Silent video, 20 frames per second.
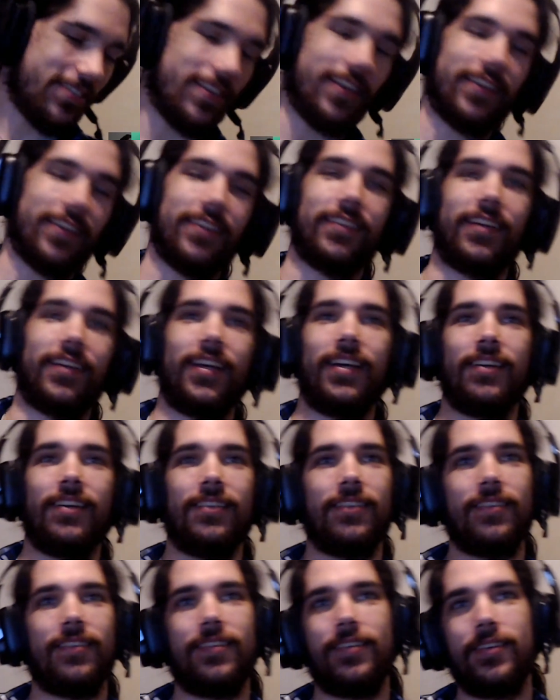then yeah,
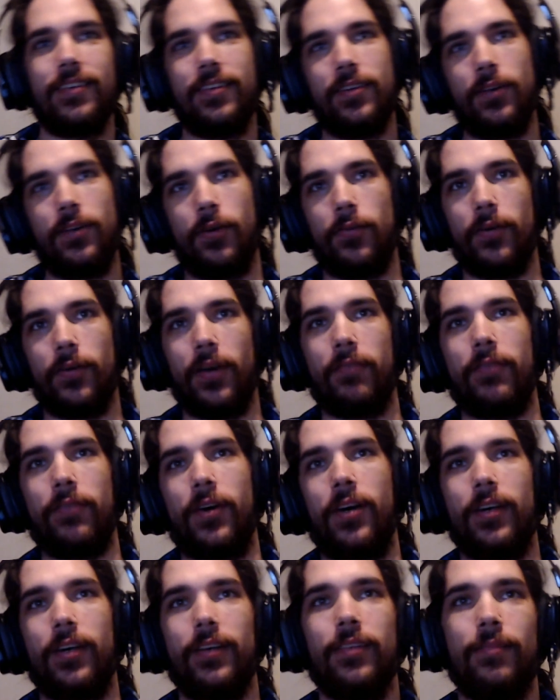over at
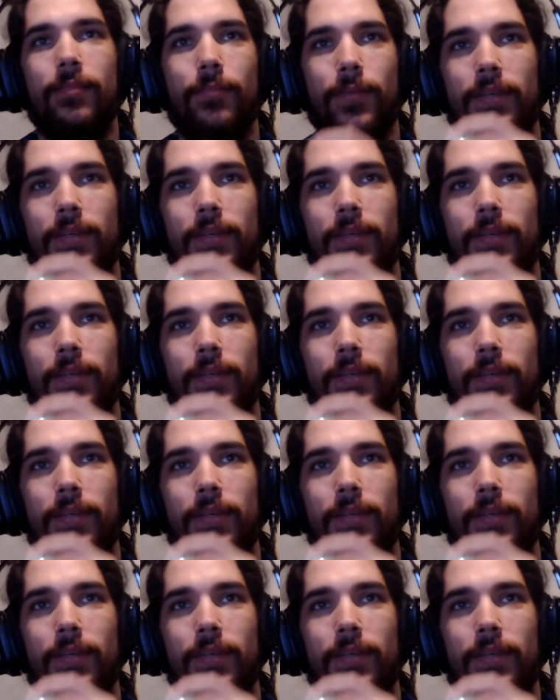Vaughn. But